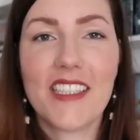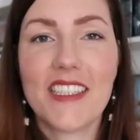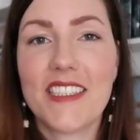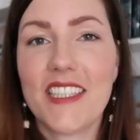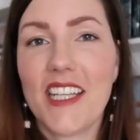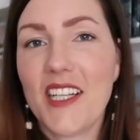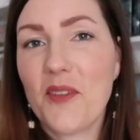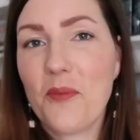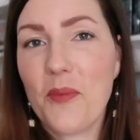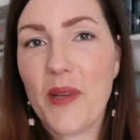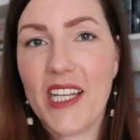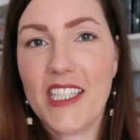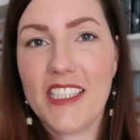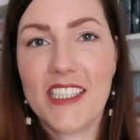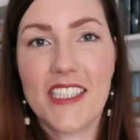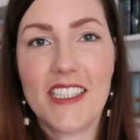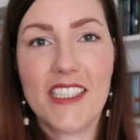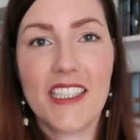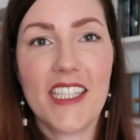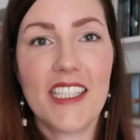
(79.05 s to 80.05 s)
The Silent
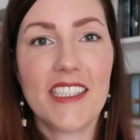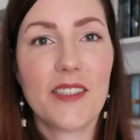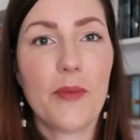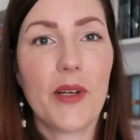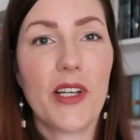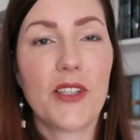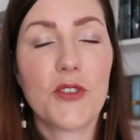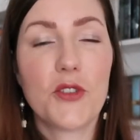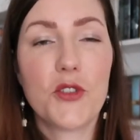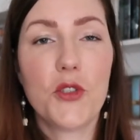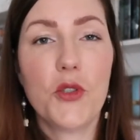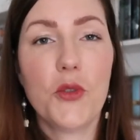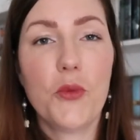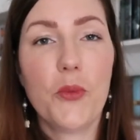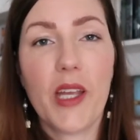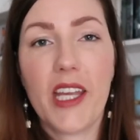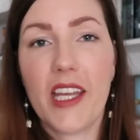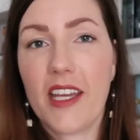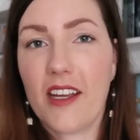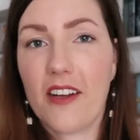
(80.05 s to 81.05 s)
Patient is about two
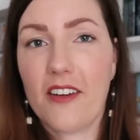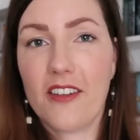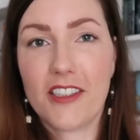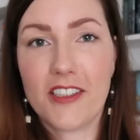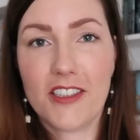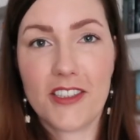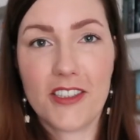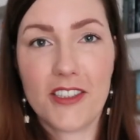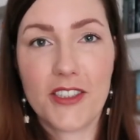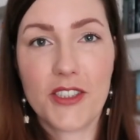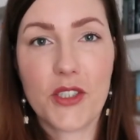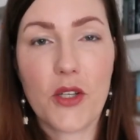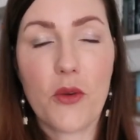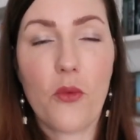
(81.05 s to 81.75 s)
main characters.